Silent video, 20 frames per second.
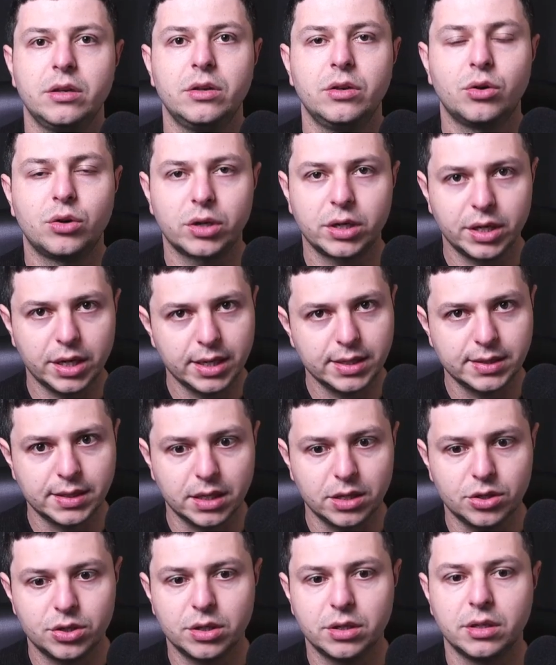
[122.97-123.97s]

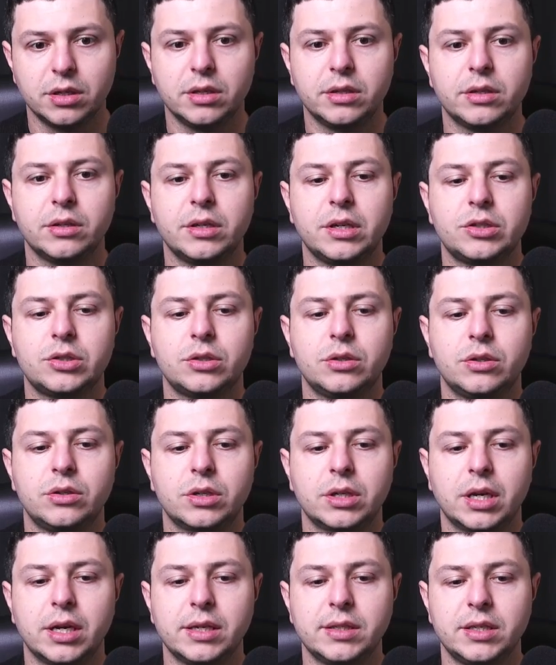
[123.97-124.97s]
organization, an international
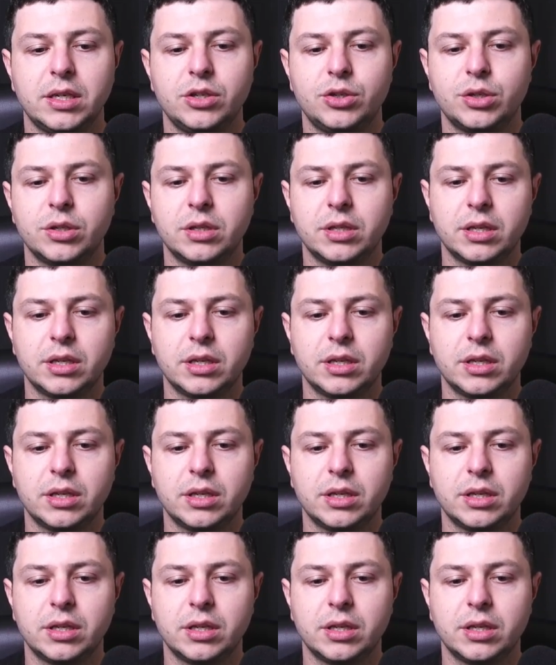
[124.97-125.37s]
organization